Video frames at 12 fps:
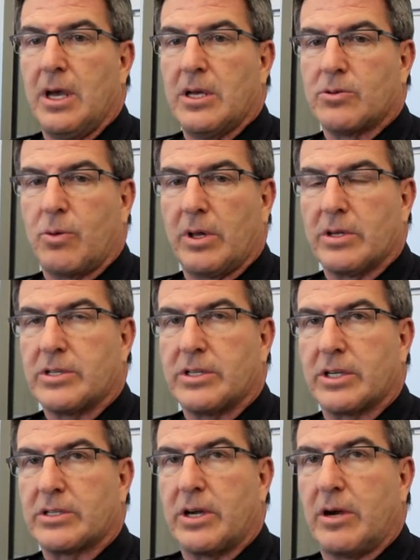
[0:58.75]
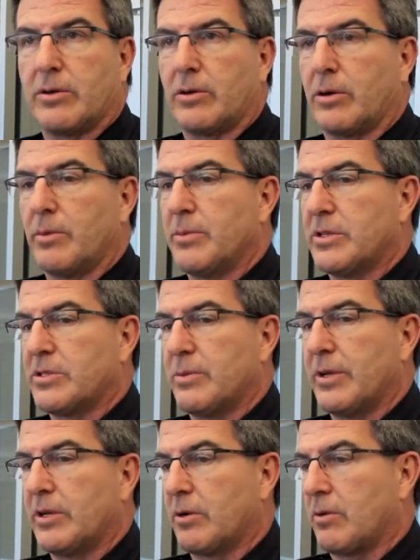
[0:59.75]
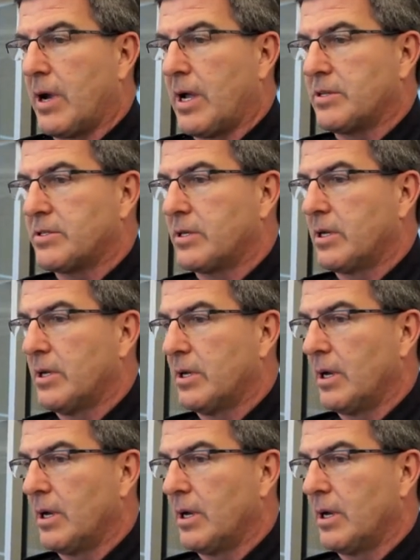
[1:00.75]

as well as 6 other misdemeanor arrests,